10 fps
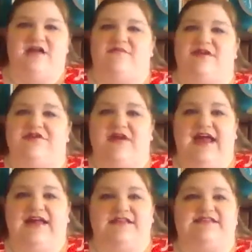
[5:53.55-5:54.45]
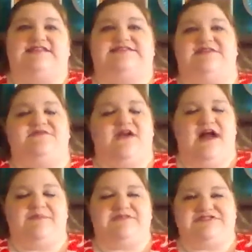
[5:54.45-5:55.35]
But you can let this sit for
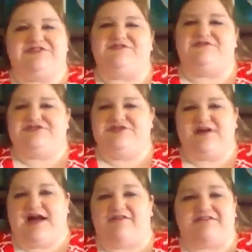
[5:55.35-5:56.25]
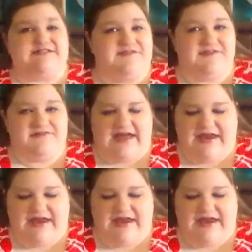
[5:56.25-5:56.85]
up to 2 hours if you'd like.